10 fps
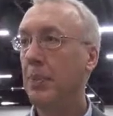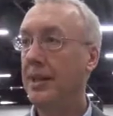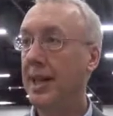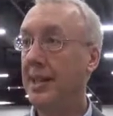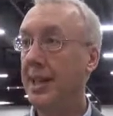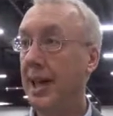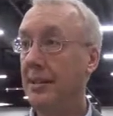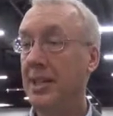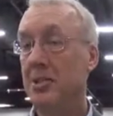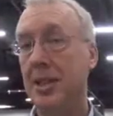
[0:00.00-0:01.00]
But then the
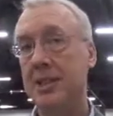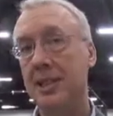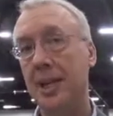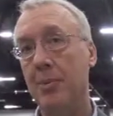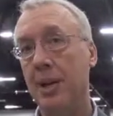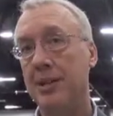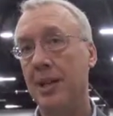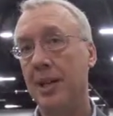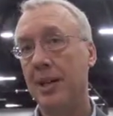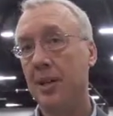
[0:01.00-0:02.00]
other interesting thing was
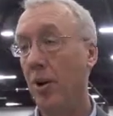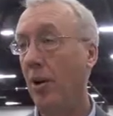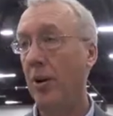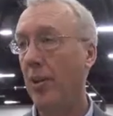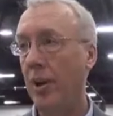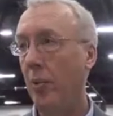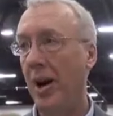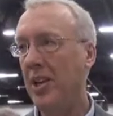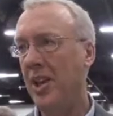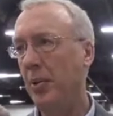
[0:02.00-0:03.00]
canola with only
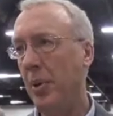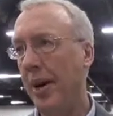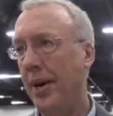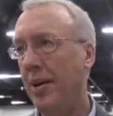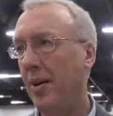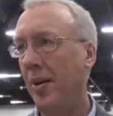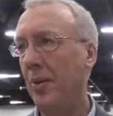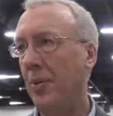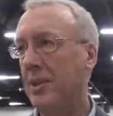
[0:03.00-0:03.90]
one year break uh,